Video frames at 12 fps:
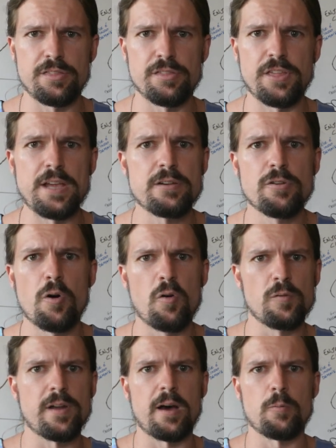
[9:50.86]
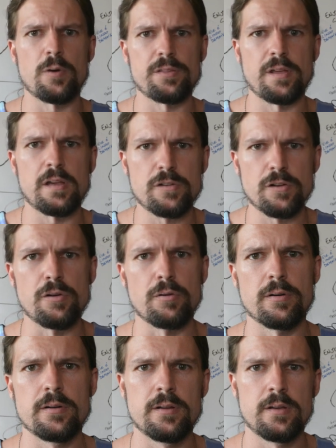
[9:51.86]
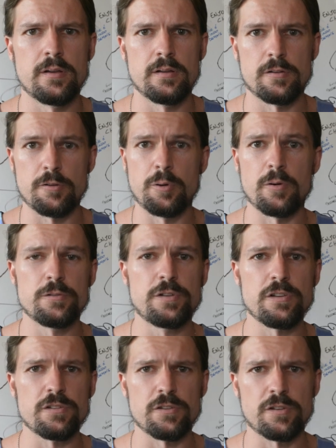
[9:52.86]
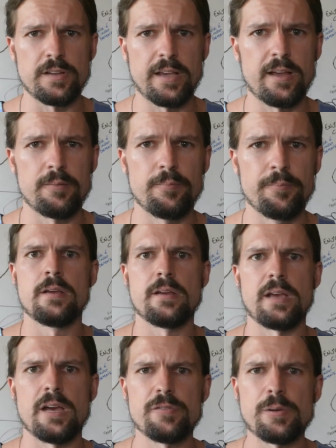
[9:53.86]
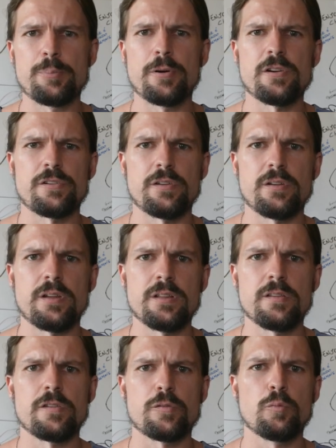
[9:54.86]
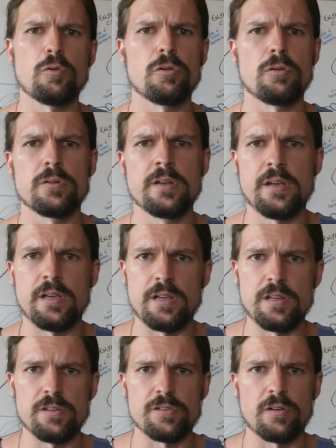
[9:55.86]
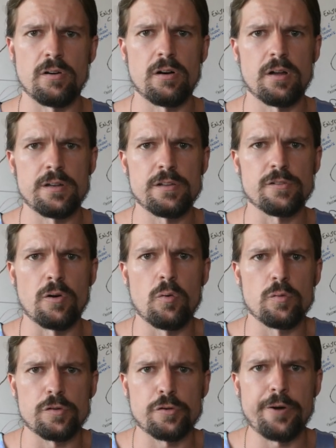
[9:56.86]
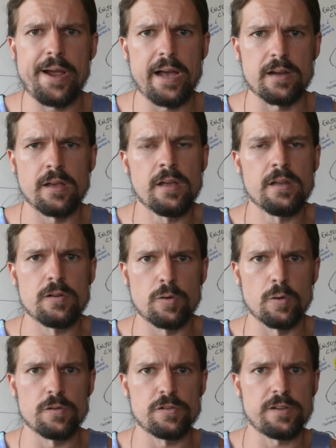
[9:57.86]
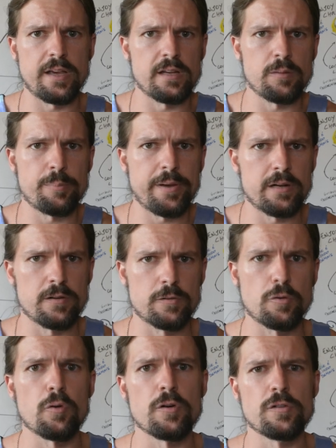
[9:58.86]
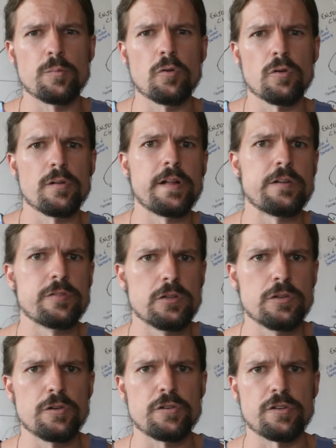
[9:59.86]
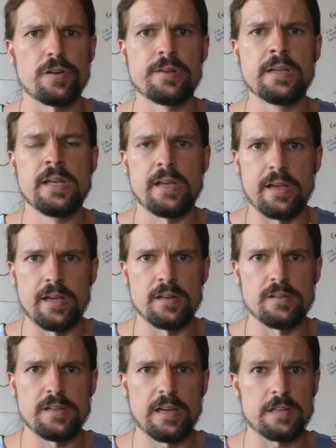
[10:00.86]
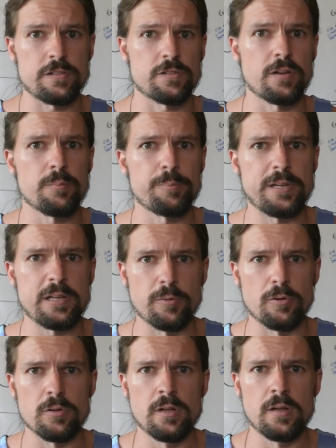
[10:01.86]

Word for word: they know not what they do, to quote Jesus again. Every person in this world is on his own track towards getting better, towards moral evolution. And yes, some people